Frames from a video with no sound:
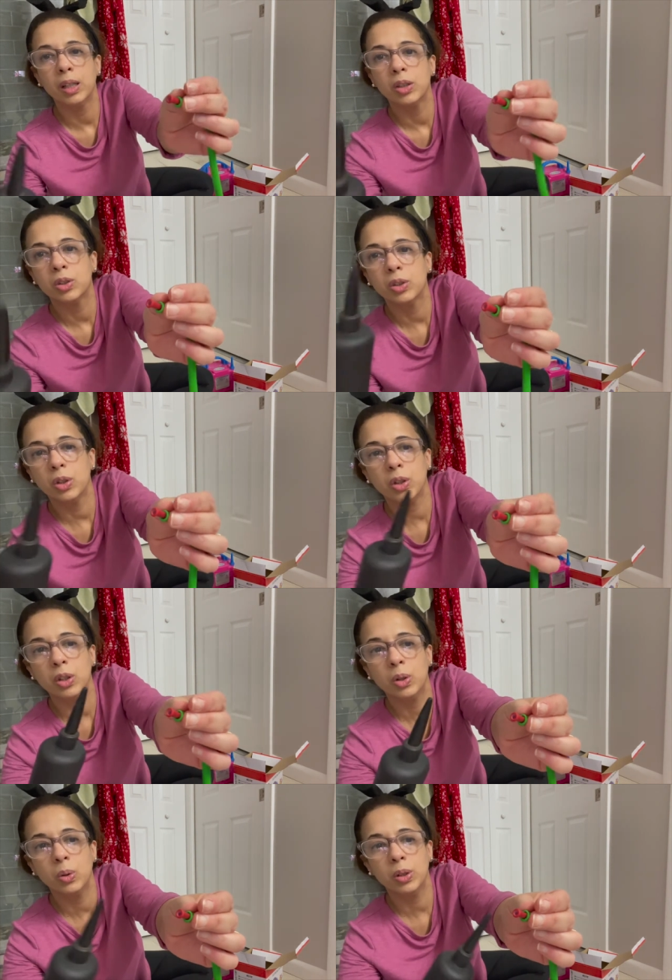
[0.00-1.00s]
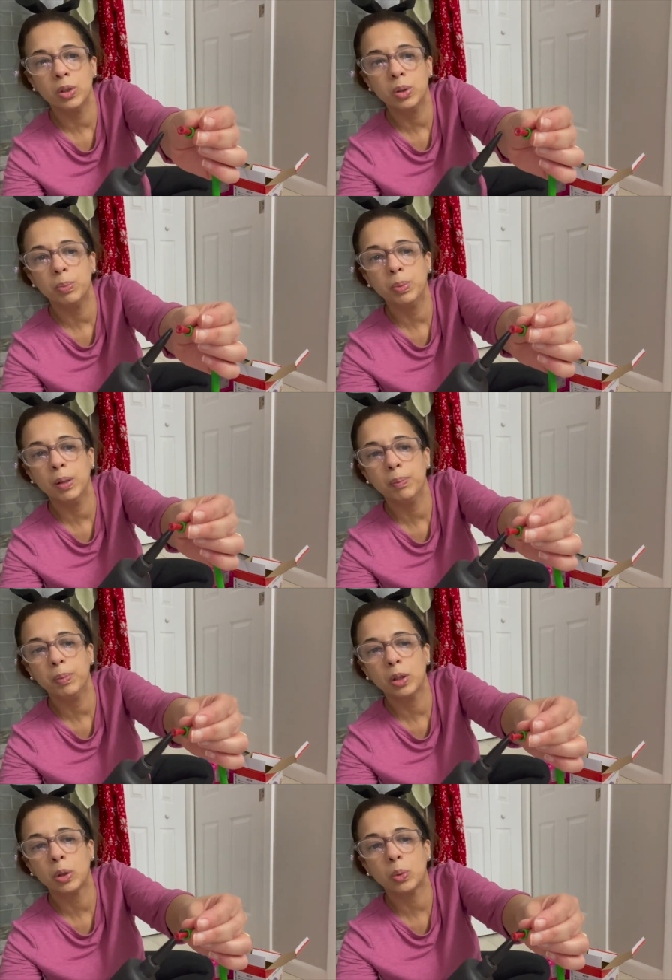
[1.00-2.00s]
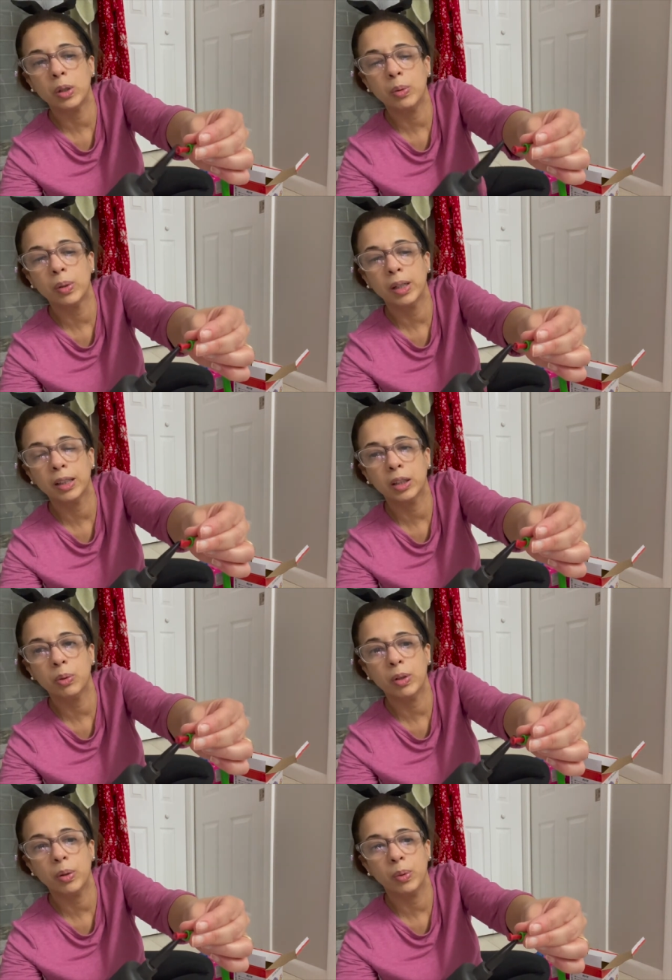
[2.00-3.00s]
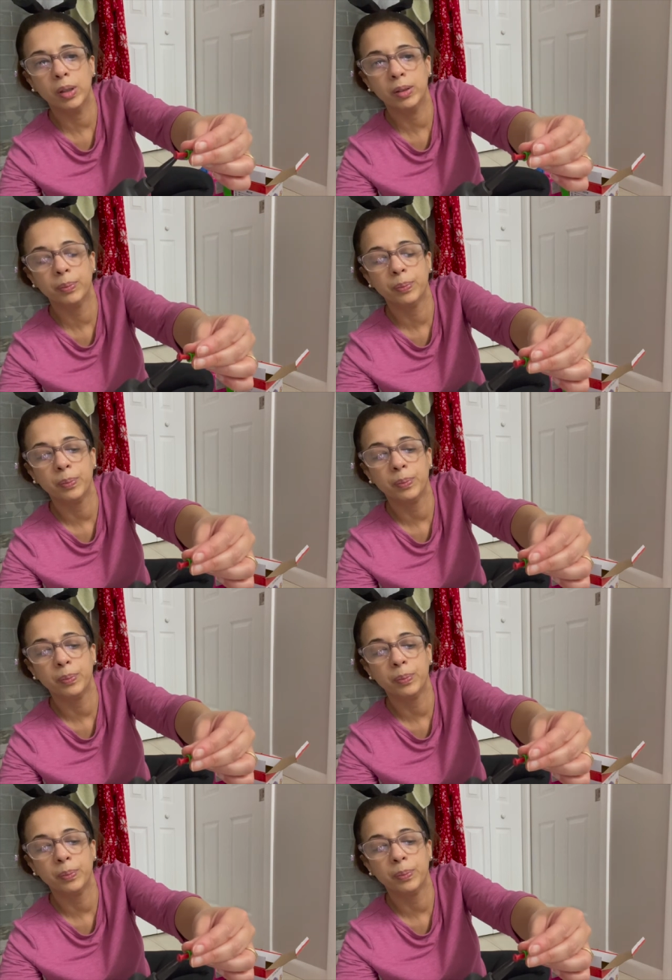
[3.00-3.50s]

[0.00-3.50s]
So you're going to pump the green one, not the red one.